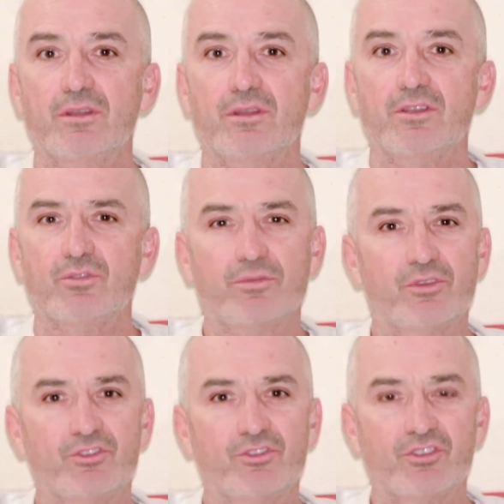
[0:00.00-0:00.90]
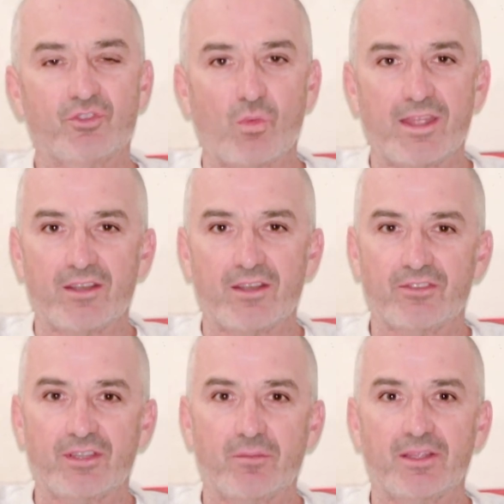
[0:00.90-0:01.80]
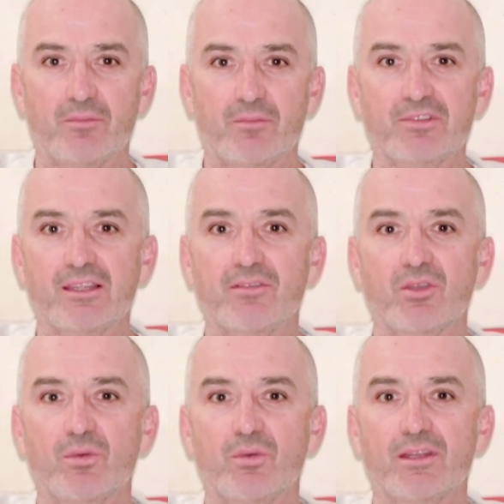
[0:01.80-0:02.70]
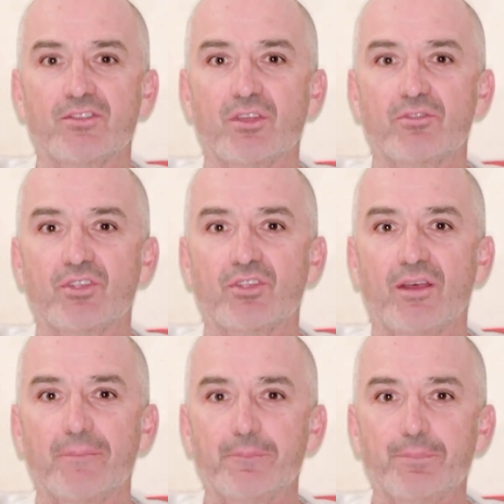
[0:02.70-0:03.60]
So at first it's awareness, then it becomes loving awareness over time.